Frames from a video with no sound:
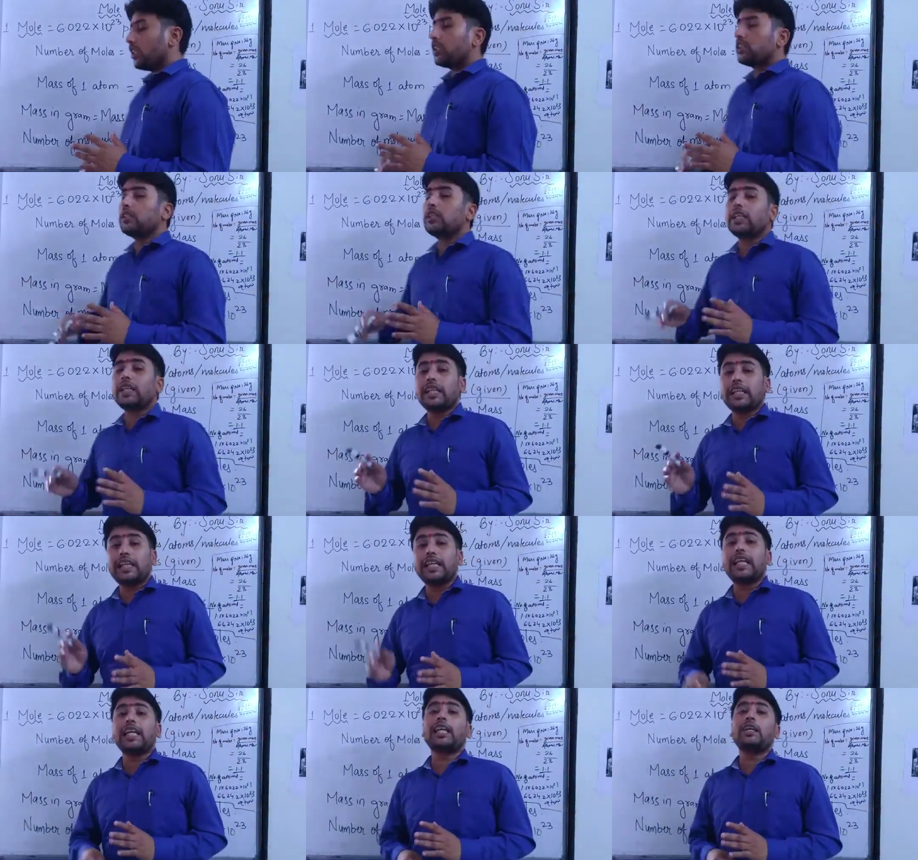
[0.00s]
the
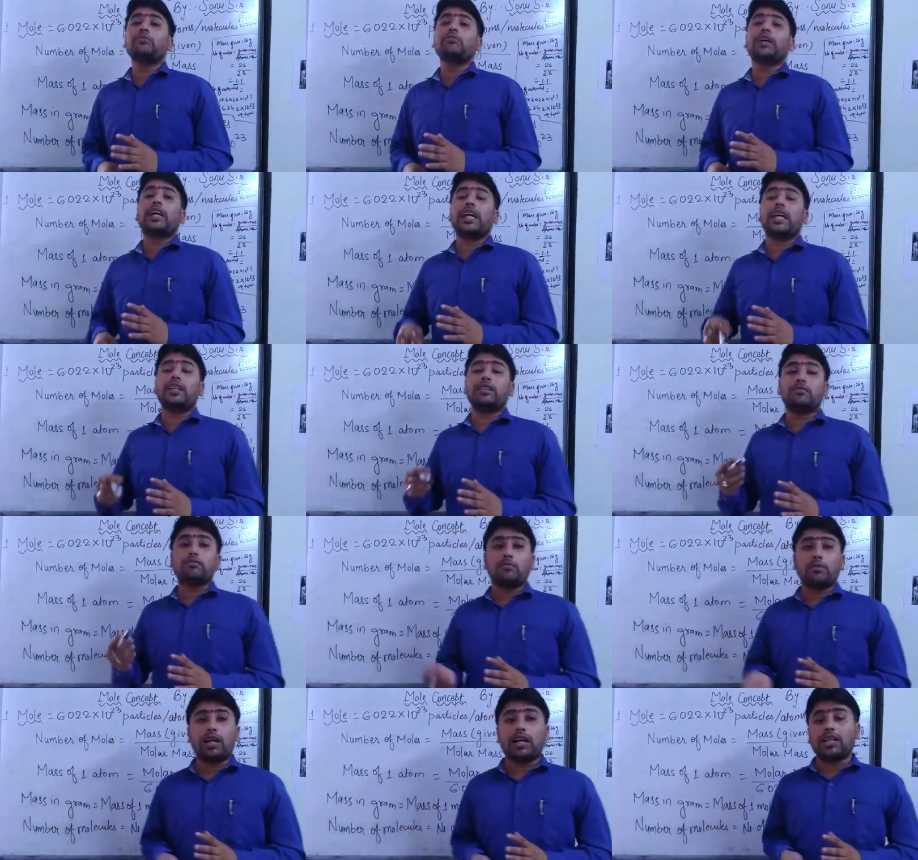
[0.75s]
name and
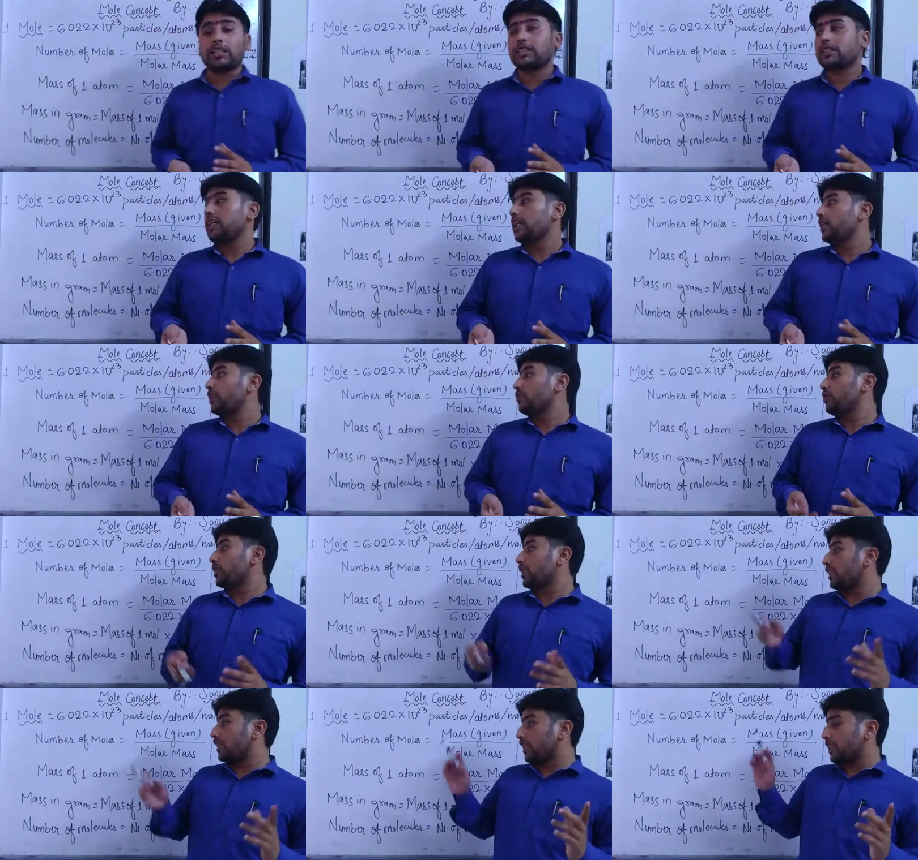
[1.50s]
mass, you
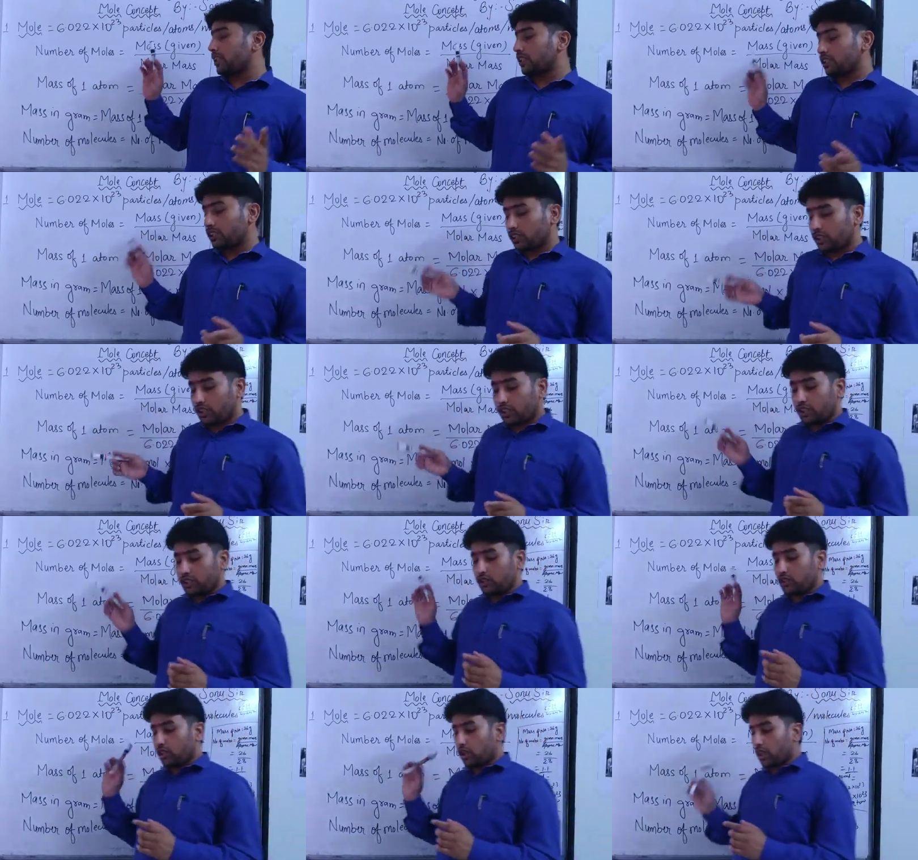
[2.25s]
can take a
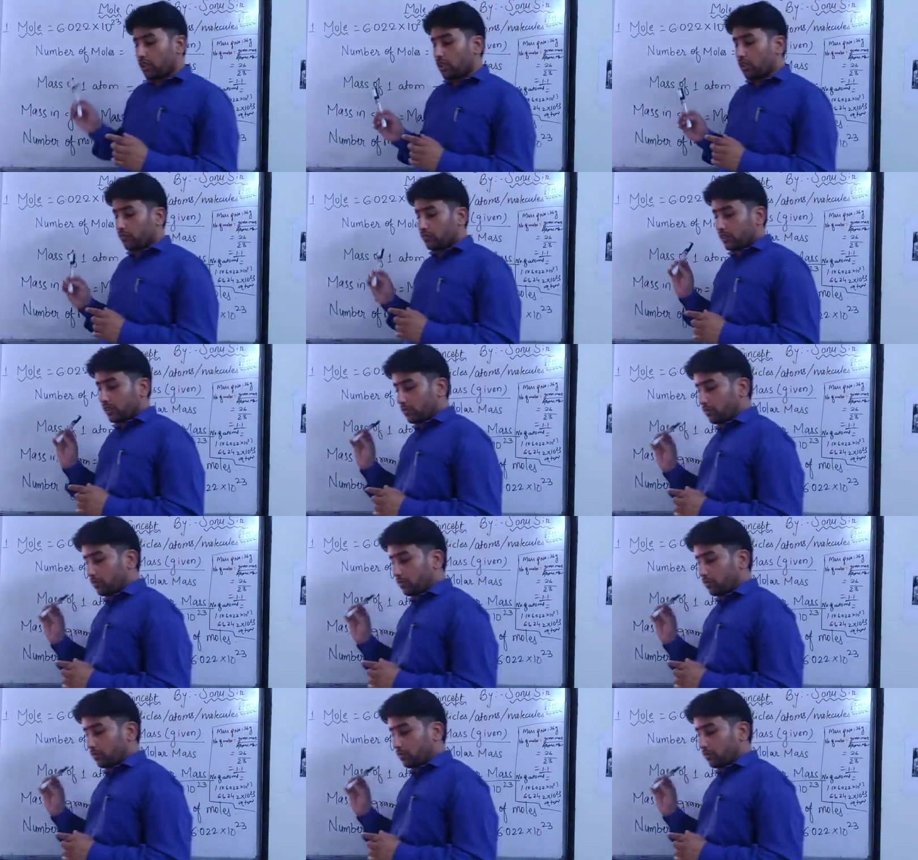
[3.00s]
screenshot of this